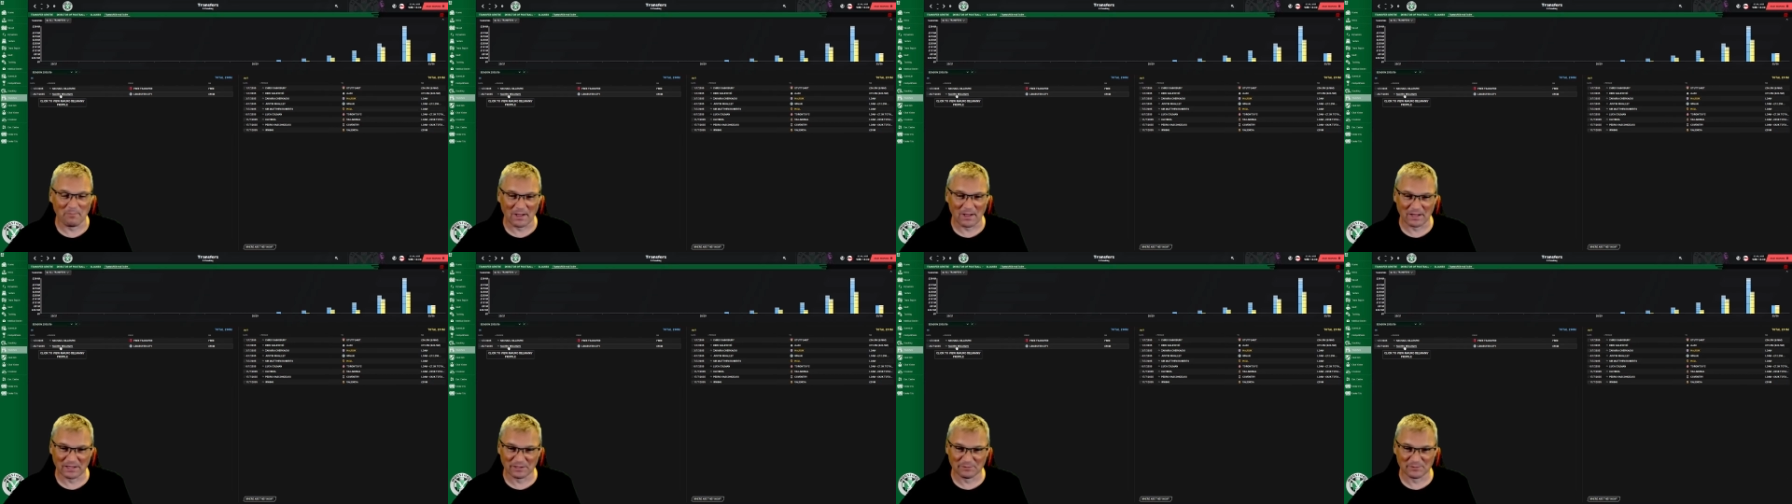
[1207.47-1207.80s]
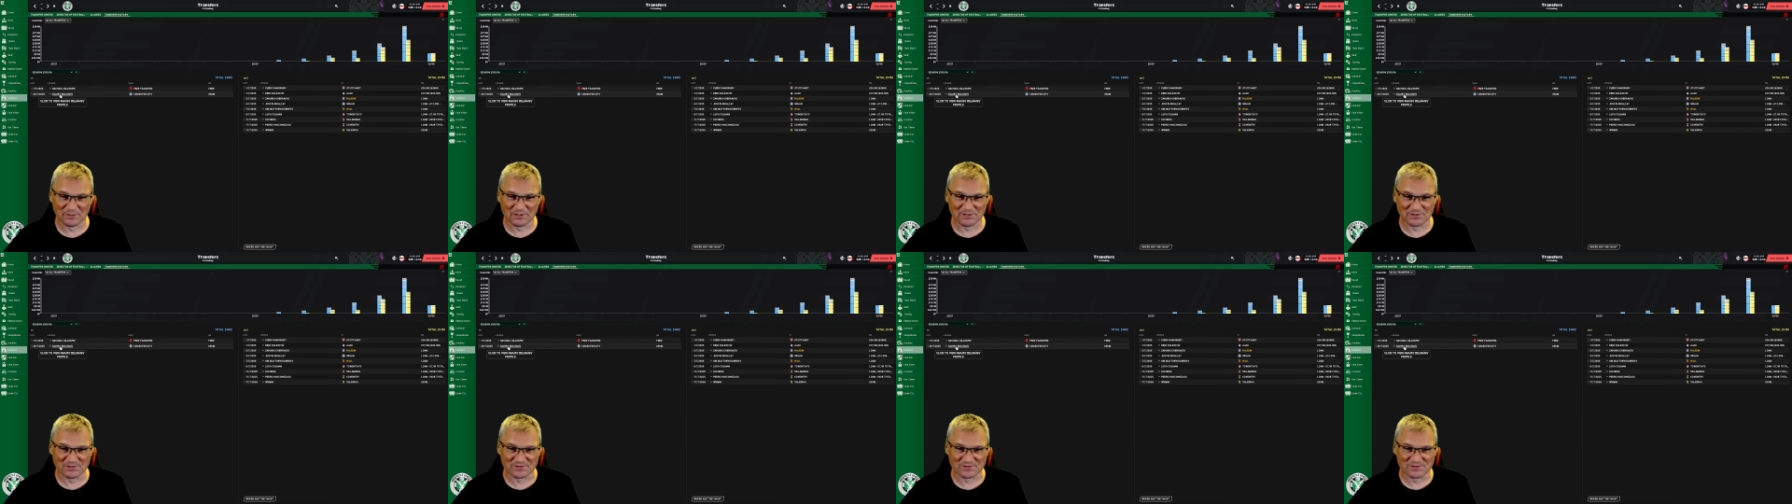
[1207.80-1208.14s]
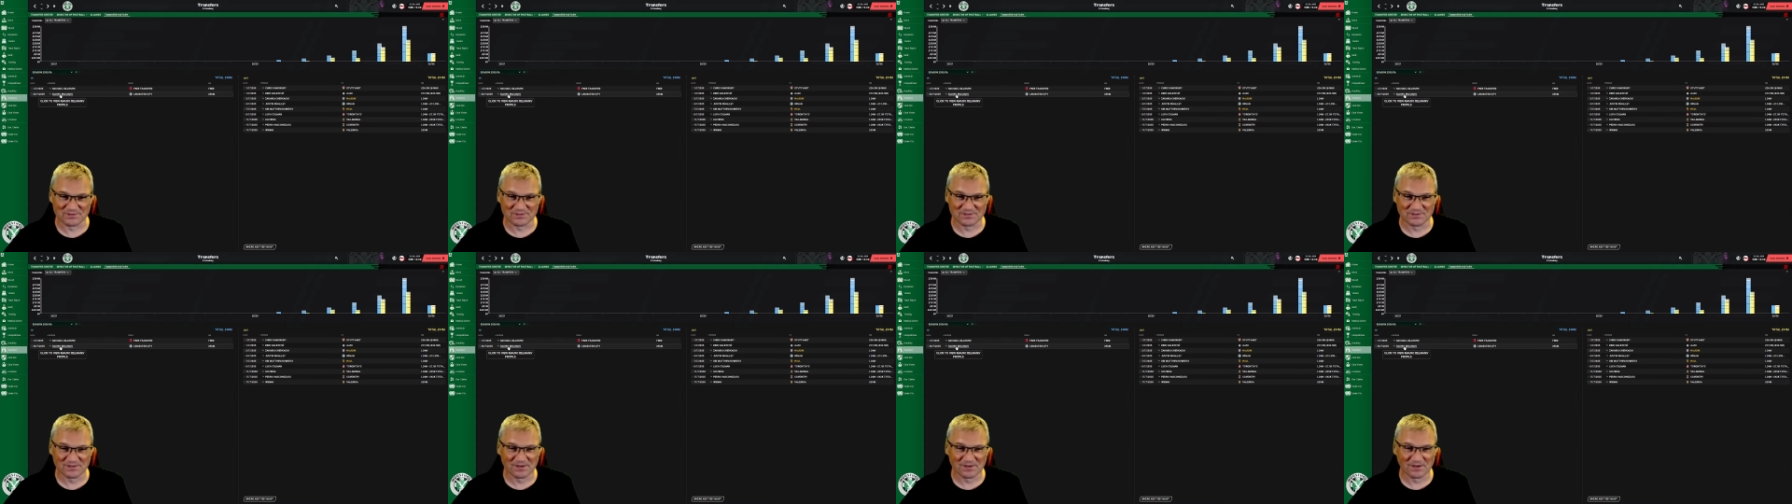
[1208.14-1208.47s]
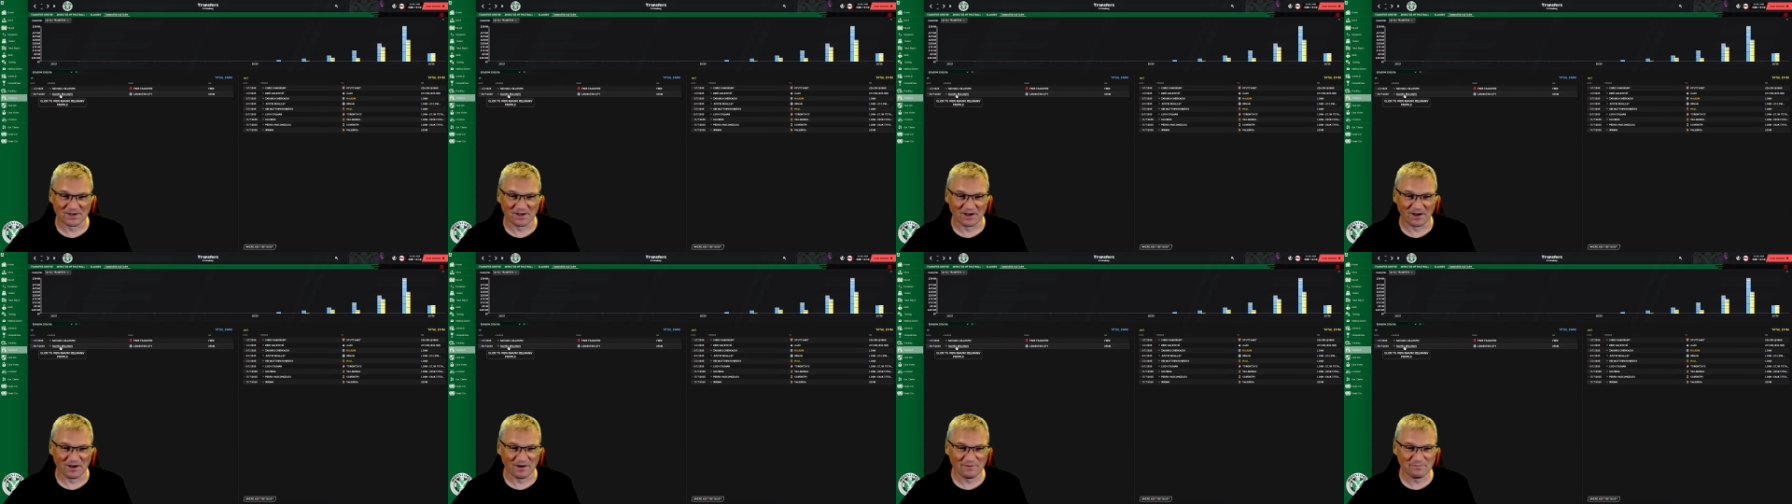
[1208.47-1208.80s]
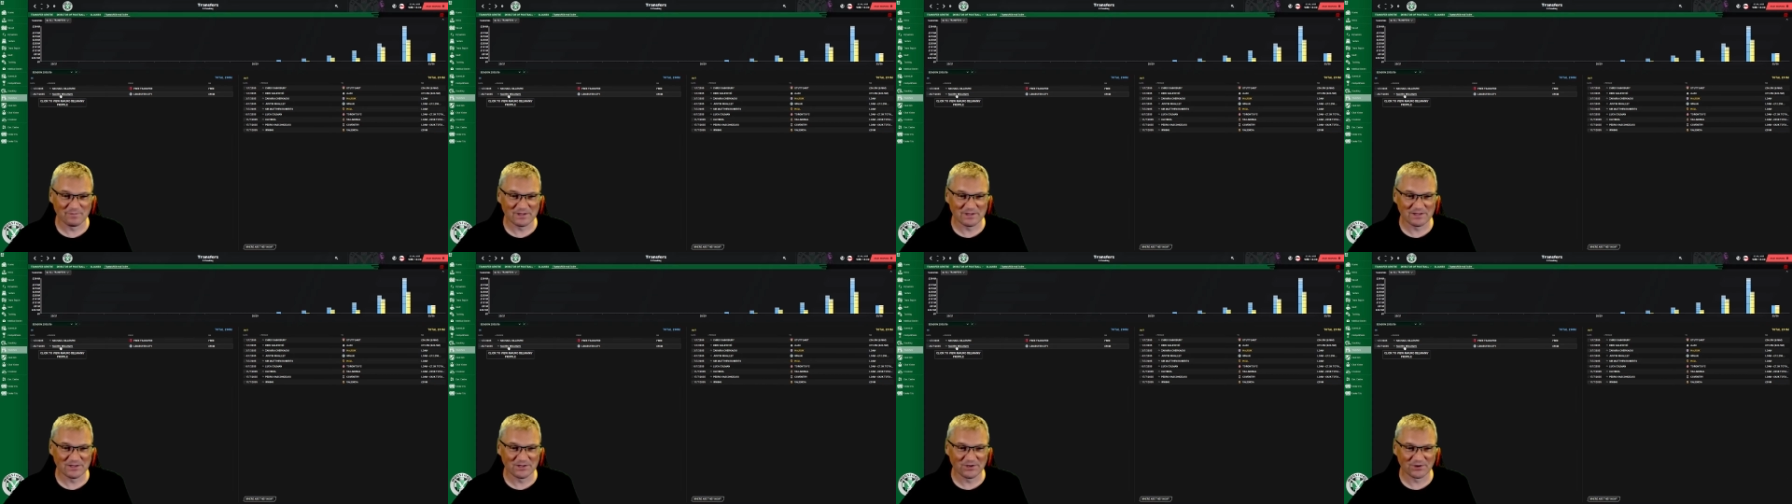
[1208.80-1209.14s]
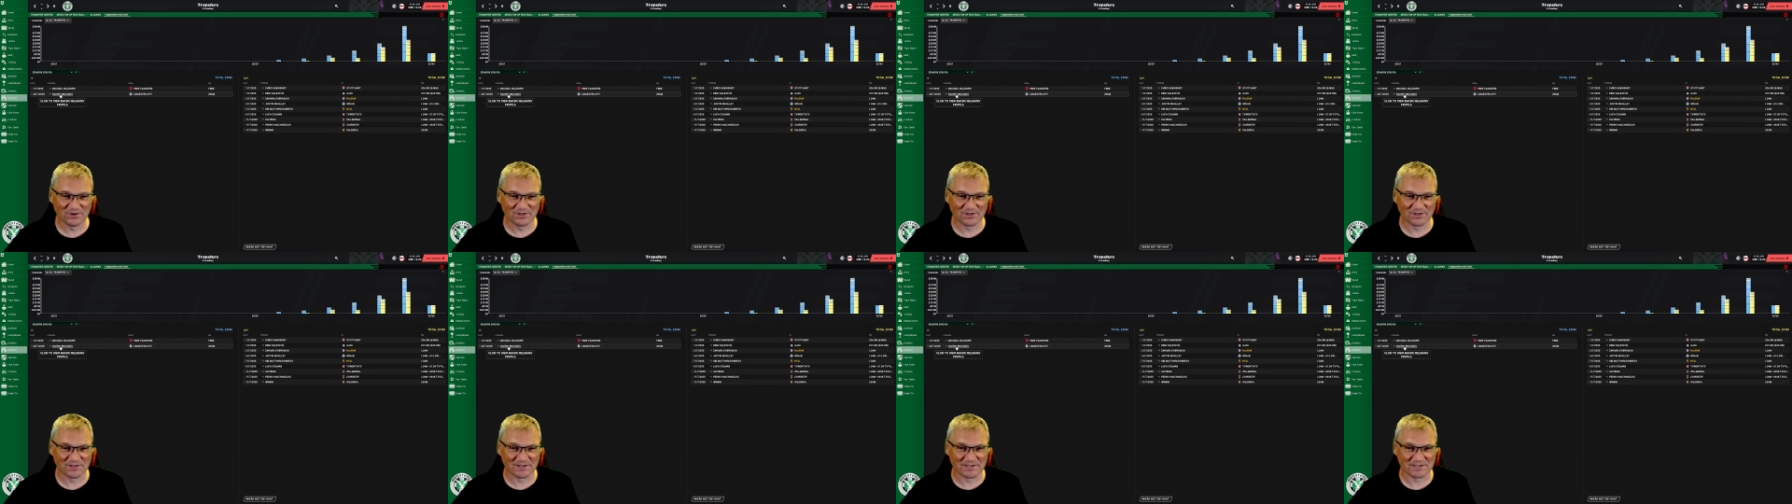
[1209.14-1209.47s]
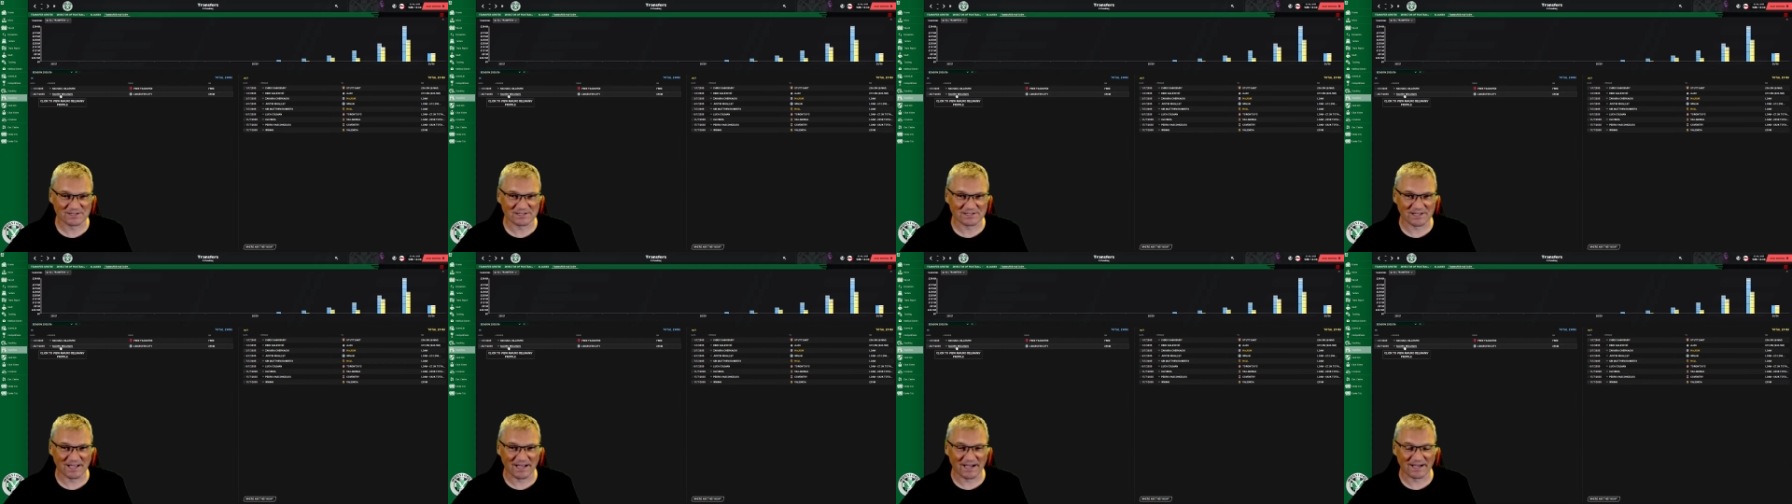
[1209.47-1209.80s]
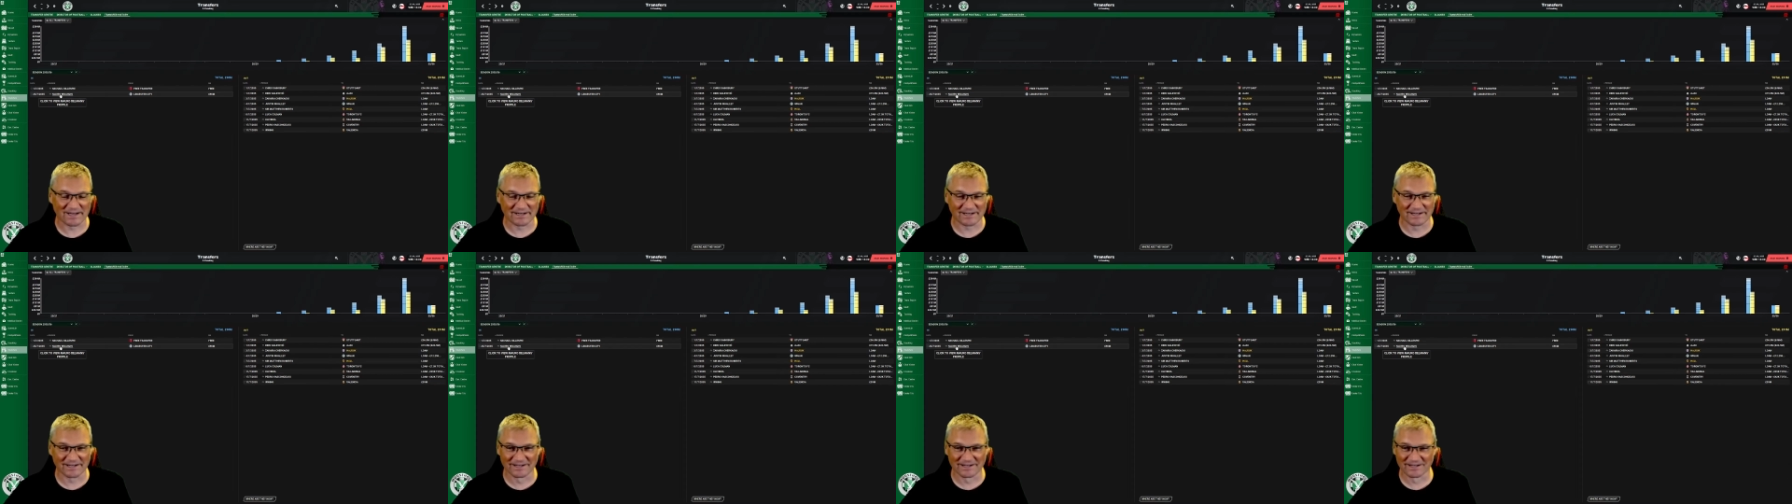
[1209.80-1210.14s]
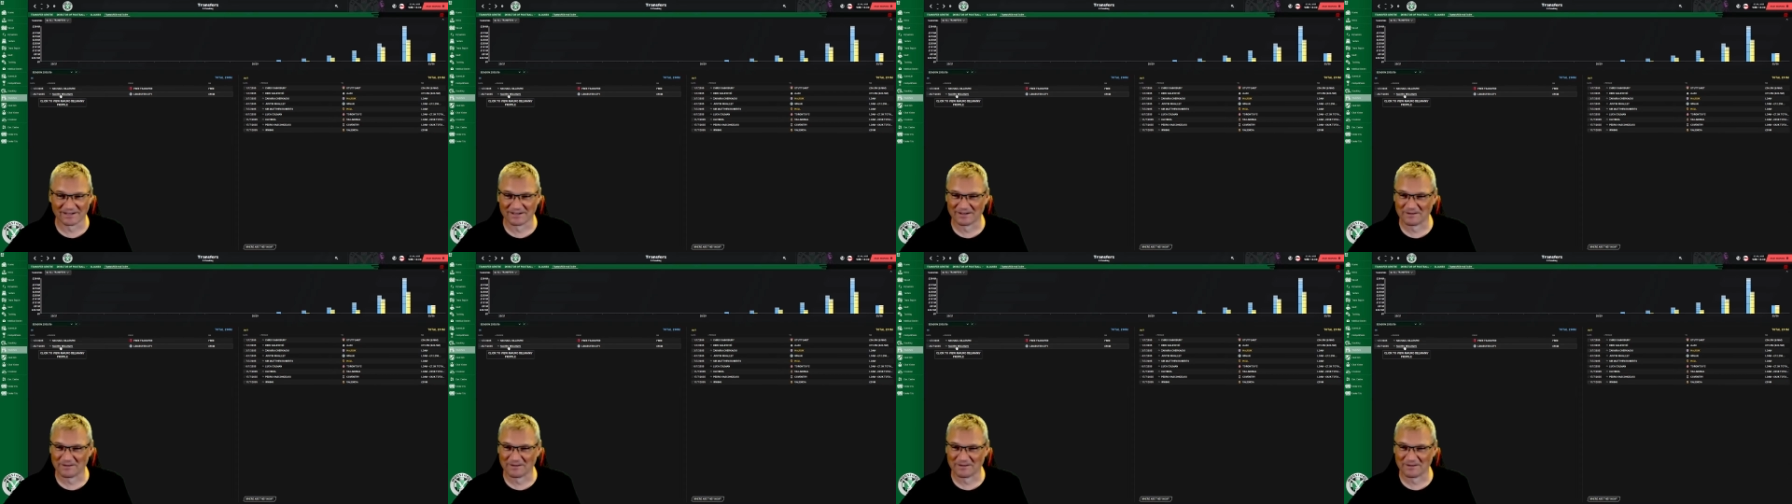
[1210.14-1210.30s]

Bellmans. I've been looking at this lad